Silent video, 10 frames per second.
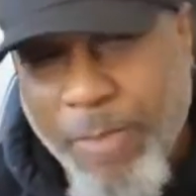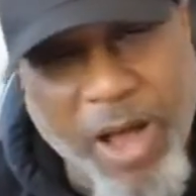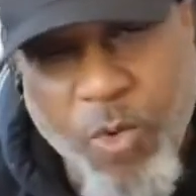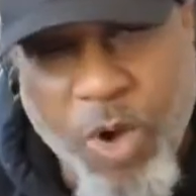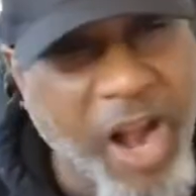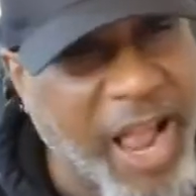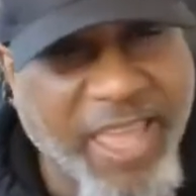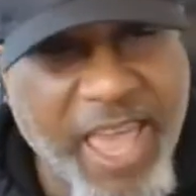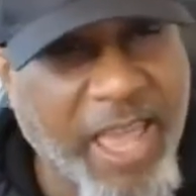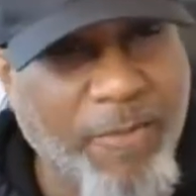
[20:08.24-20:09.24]
about where I
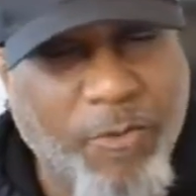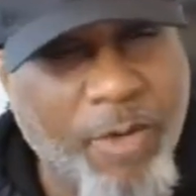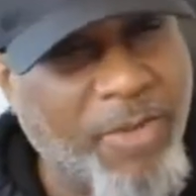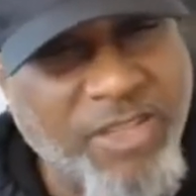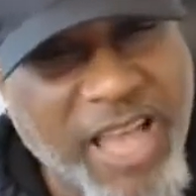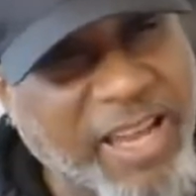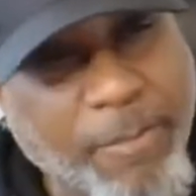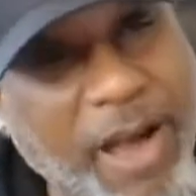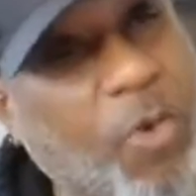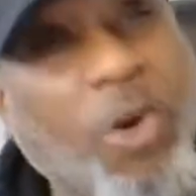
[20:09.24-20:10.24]
came from. It's not
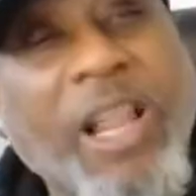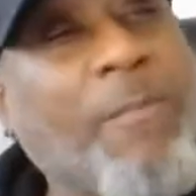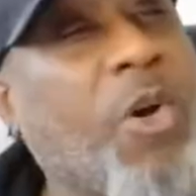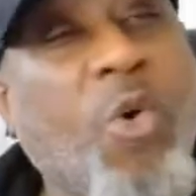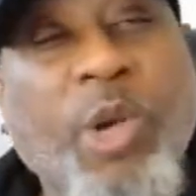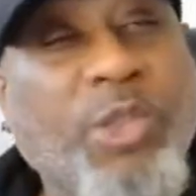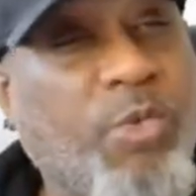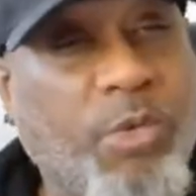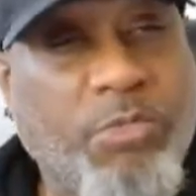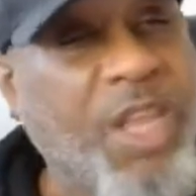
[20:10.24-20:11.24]
about what I'm going
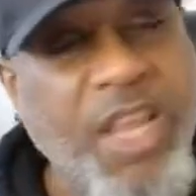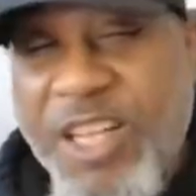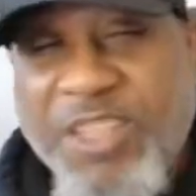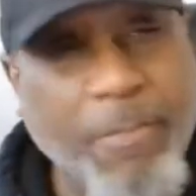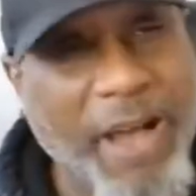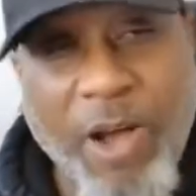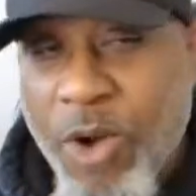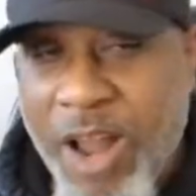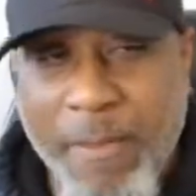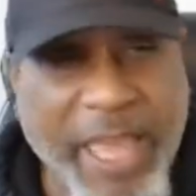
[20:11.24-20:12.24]
through. It's about
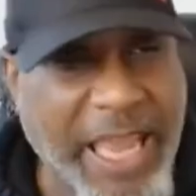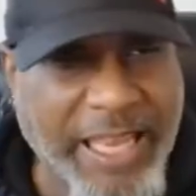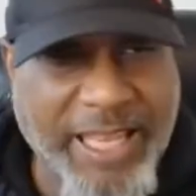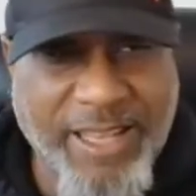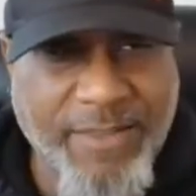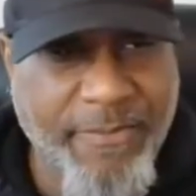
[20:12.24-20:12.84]
where I'm headed.